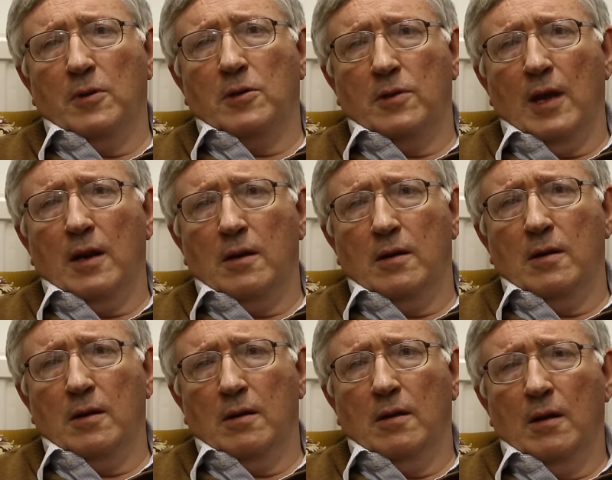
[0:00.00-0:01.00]

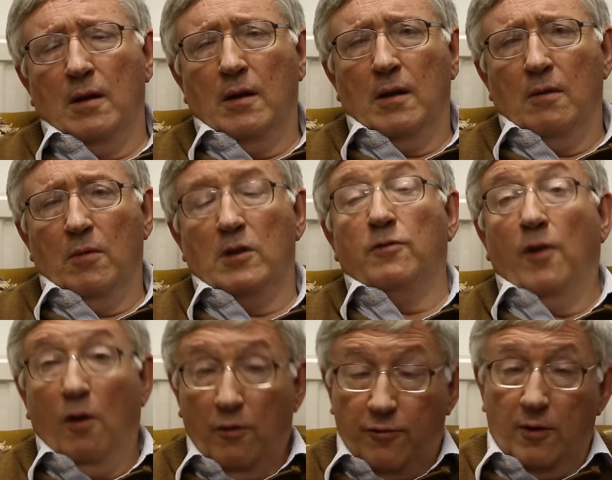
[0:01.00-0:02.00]
which
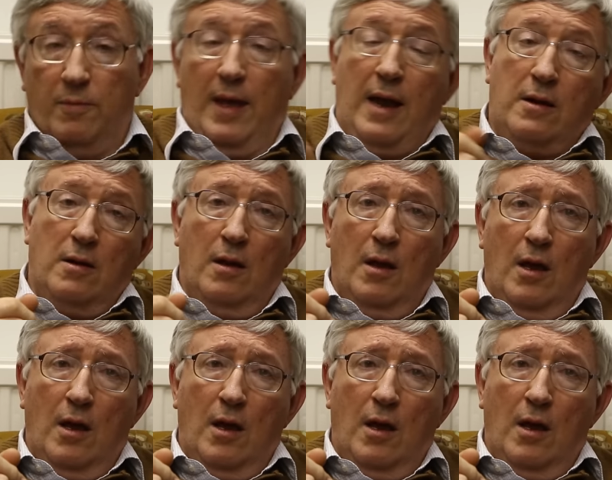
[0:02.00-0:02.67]
flow from that,